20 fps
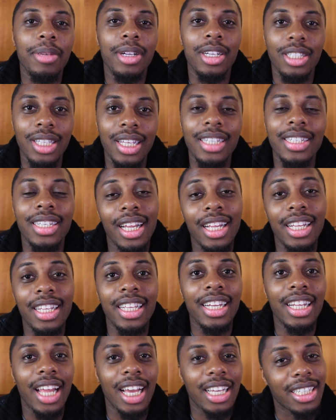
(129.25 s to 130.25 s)
because these
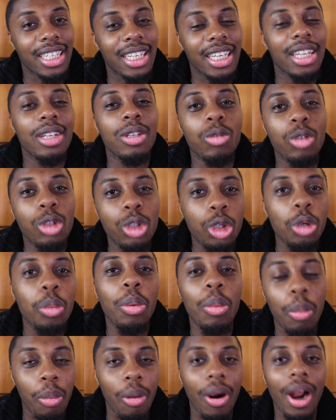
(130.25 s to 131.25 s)
LED lights can get
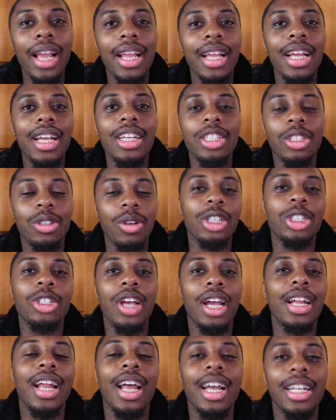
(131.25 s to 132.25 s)
super bright, so I
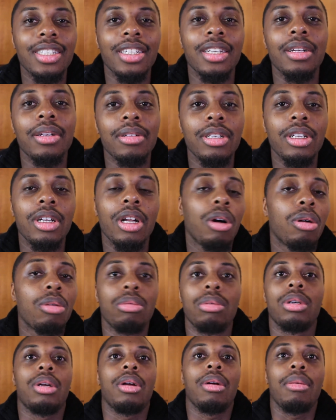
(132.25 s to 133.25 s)
try not to, you know,
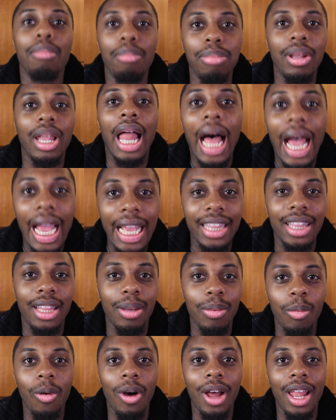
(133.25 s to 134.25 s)
blind
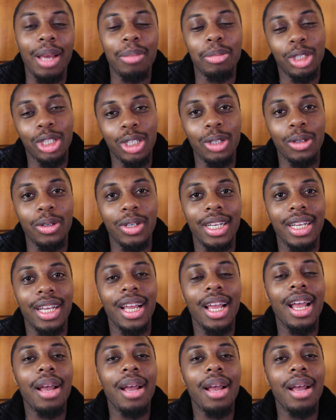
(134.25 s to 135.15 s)
them while I'm shooting.